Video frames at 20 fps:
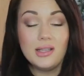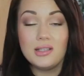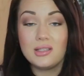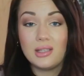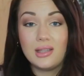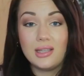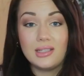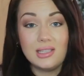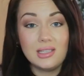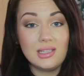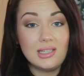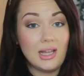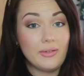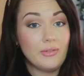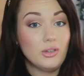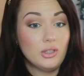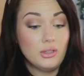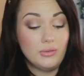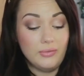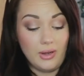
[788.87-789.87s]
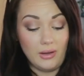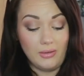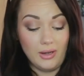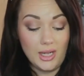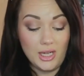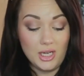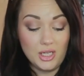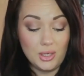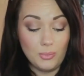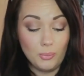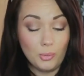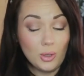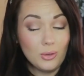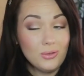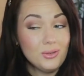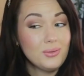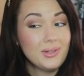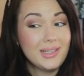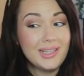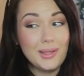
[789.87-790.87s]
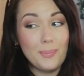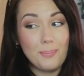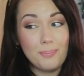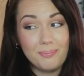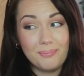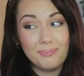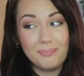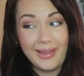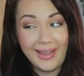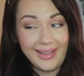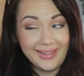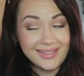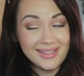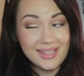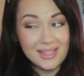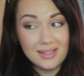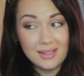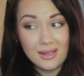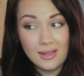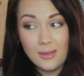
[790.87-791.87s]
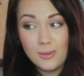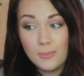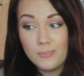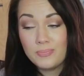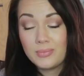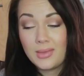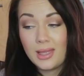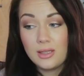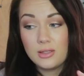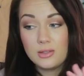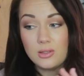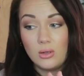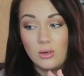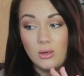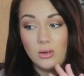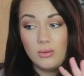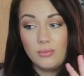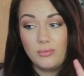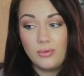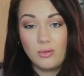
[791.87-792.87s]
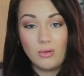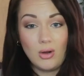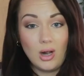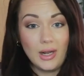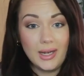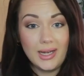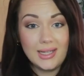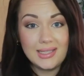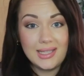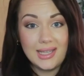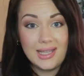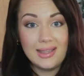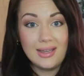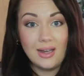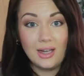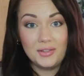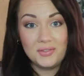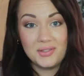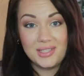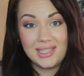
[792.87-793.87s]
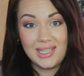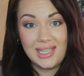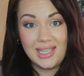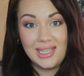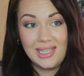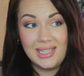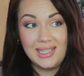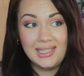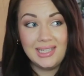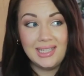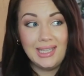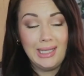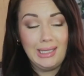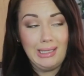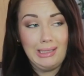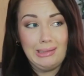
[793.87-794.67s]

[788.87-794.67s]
So they did have a good variation. Probably the best sort of variety that I've seen